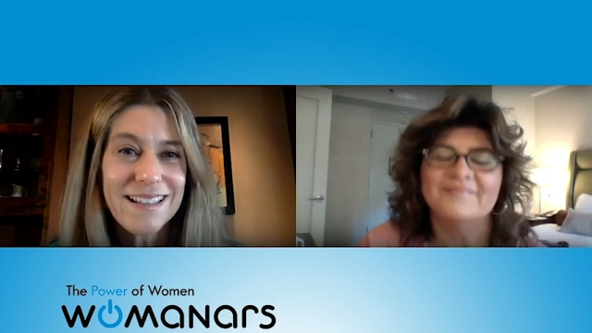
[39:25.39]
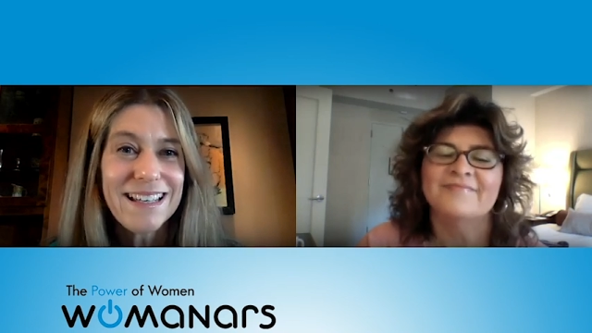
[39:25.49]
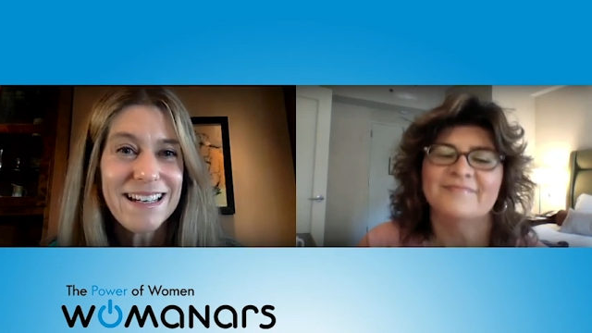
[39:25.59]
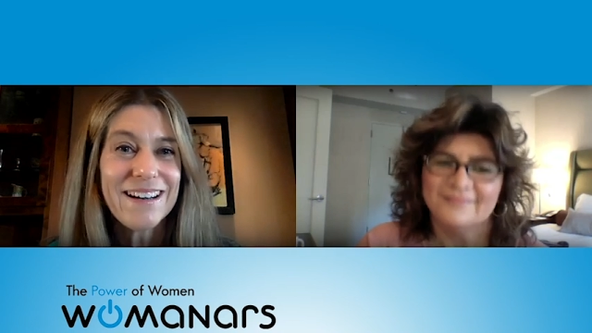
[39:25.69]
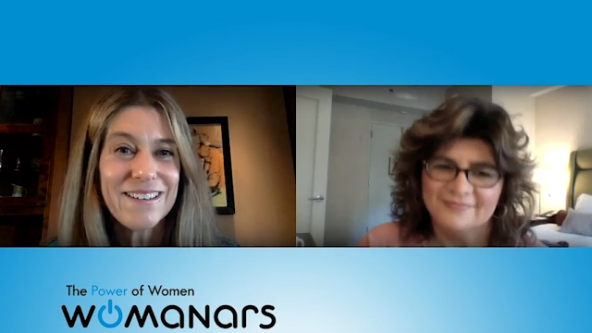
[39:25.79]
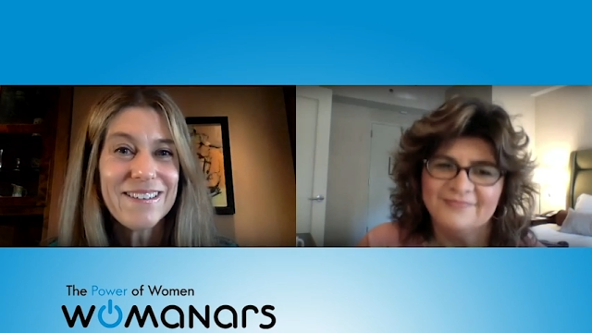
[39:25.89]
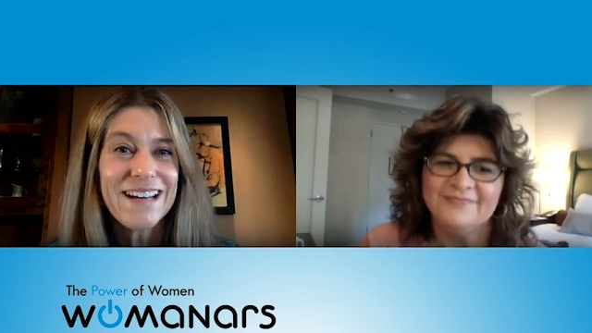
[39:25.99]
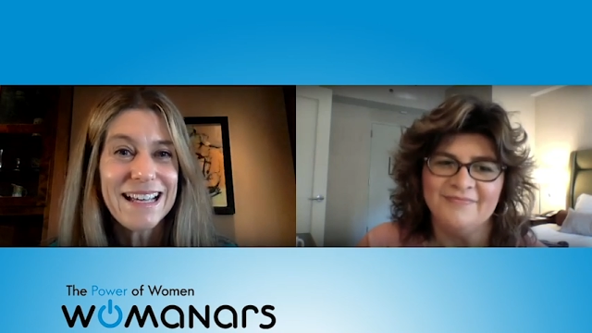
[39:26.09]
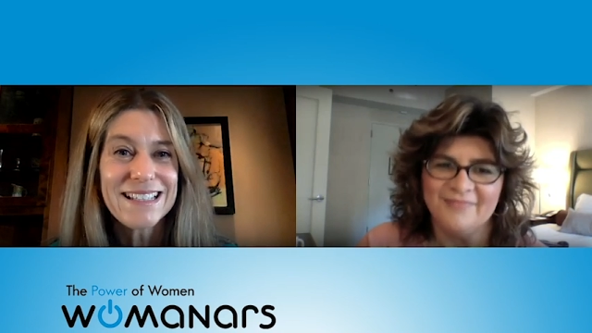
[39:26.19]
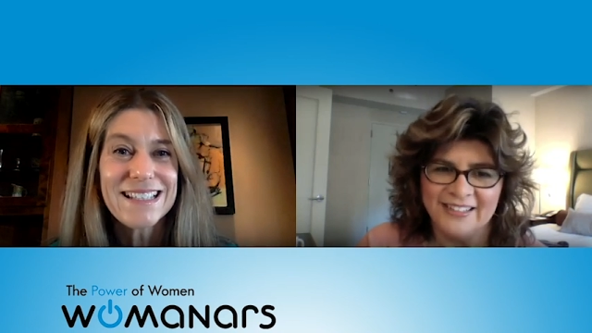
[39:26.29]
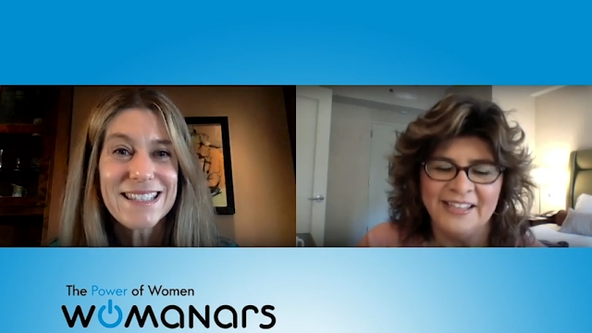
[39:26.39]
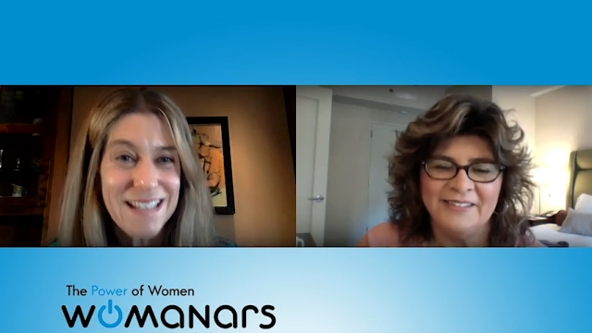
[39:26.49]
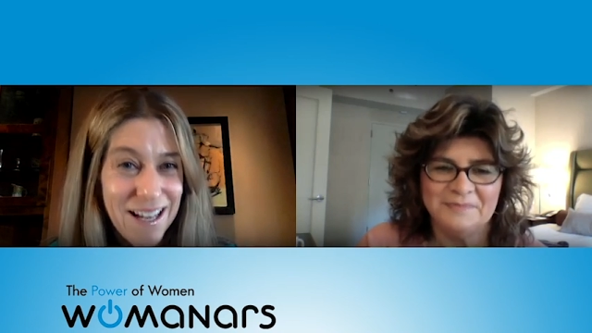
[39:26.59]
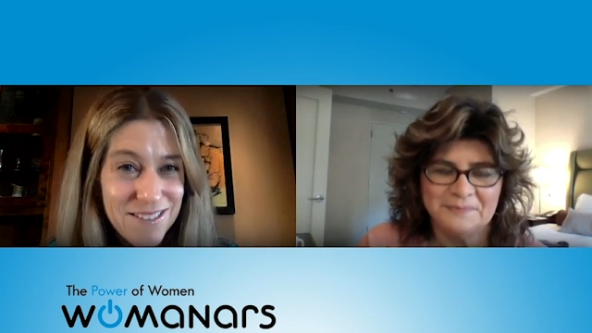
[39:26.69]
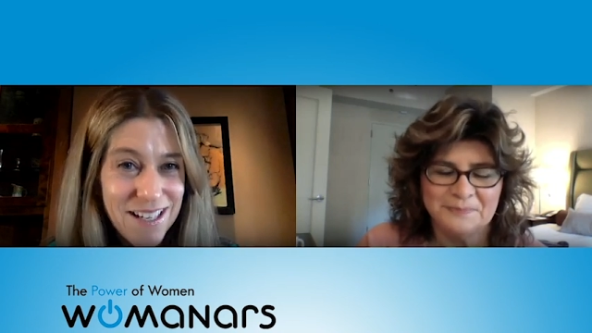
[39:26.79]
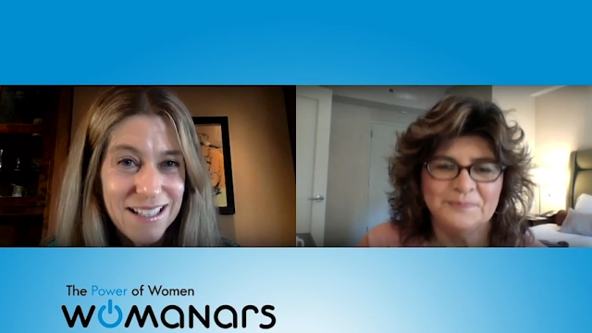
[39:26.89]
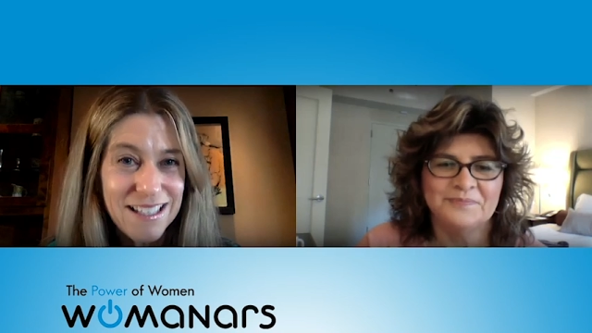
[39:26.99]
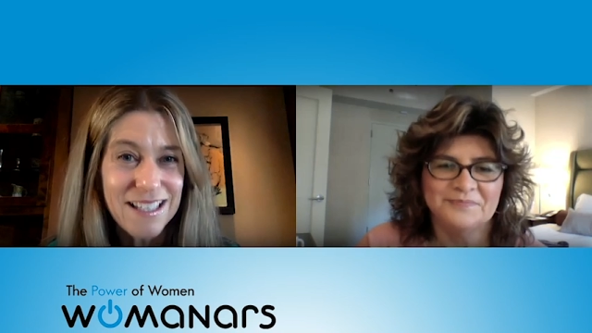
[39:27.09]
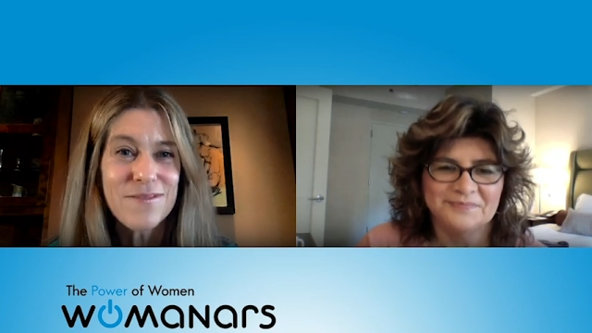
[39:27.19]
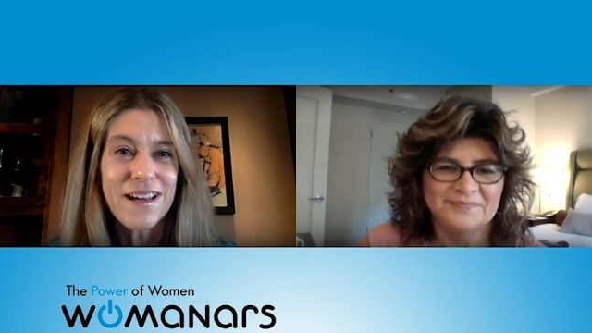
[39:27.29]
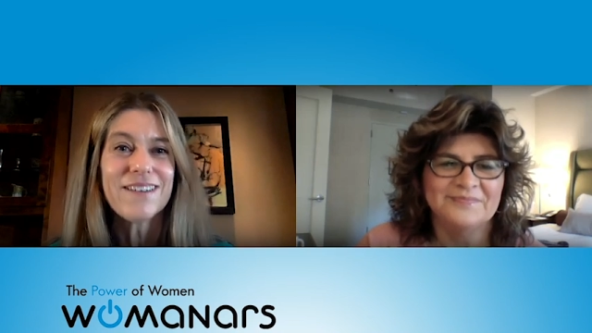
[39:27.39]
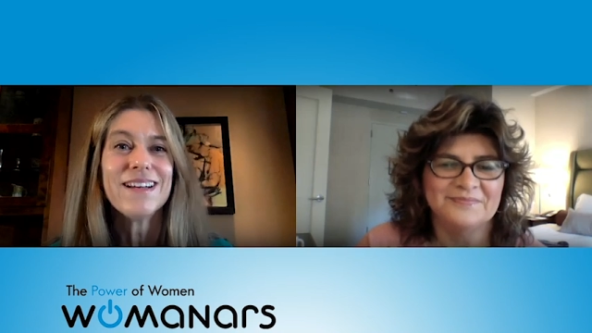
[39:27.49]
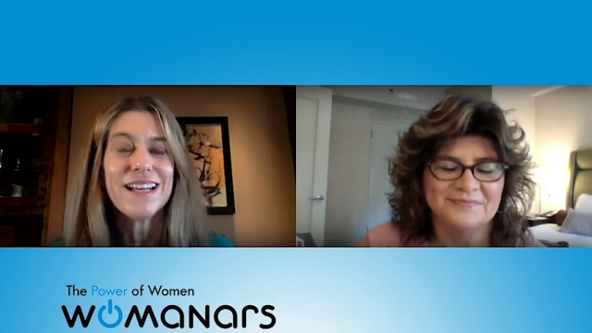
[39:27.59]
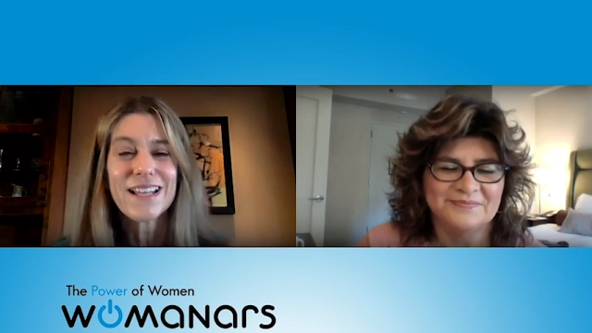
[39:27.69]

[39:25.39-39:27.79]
Speaker 1: you know, and to stop talking about